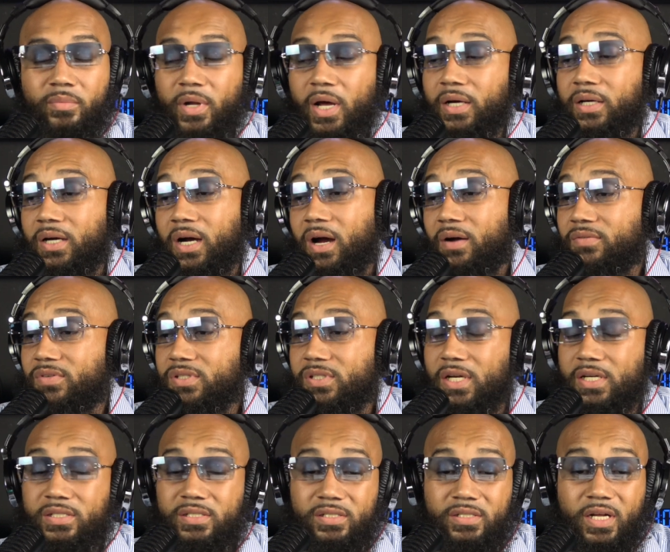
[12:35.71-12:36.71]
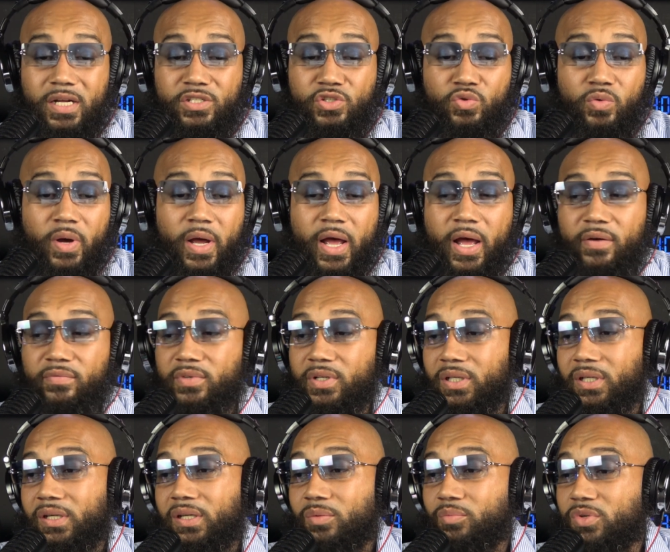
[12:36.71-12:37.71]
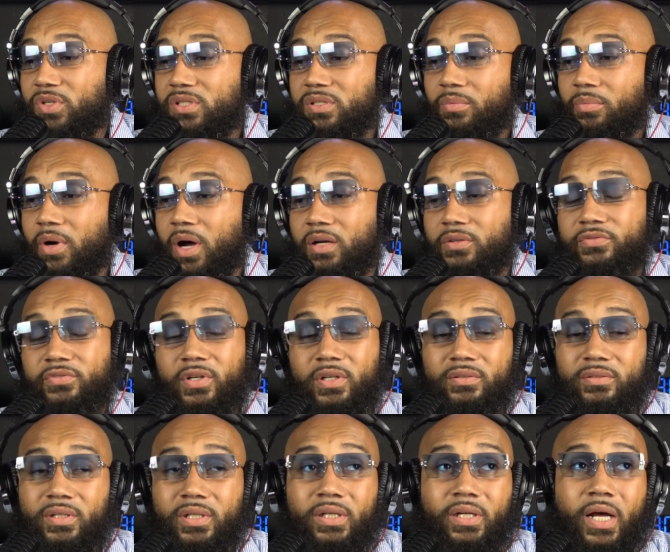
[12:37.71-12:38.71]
Like, conversations that you have, nigga, it could be somebody fuck nigga.